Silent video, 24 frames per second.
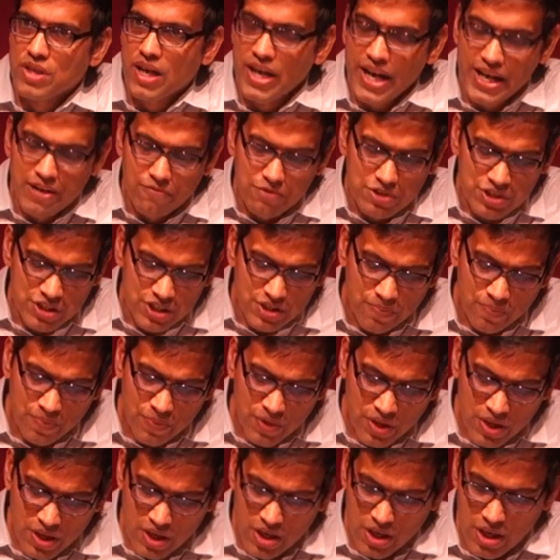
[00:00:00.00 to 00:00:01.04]
client visit
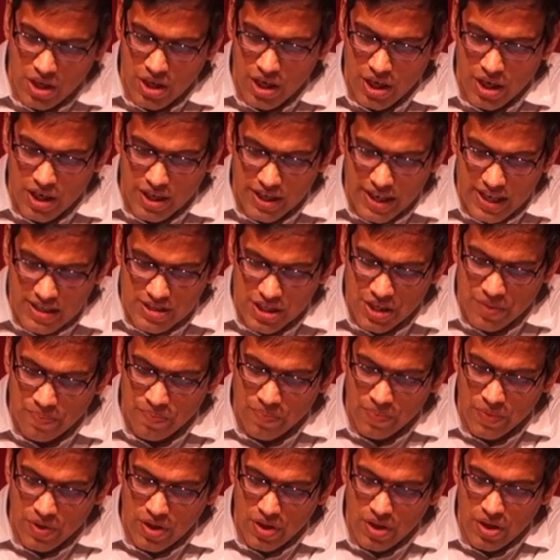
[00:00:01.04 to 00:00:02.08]
in a taxi,
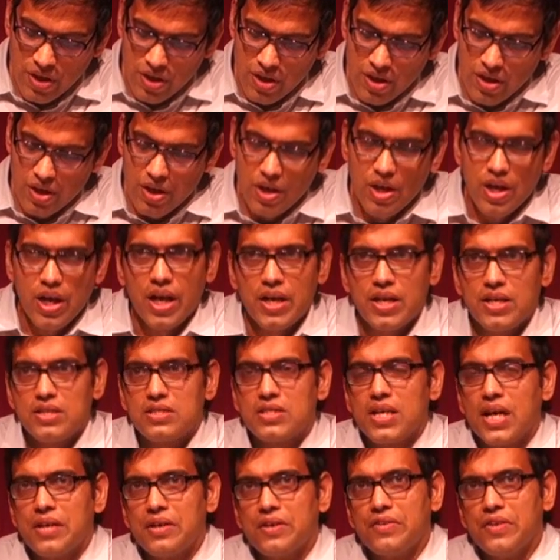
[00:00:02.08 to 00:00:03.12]
and it
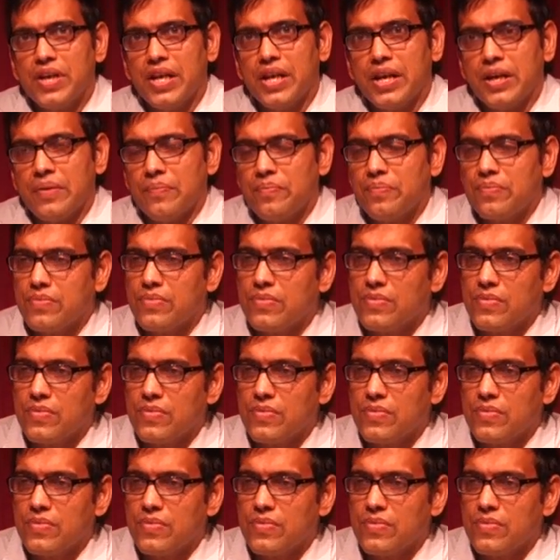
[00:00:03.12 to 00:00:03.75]
started raining.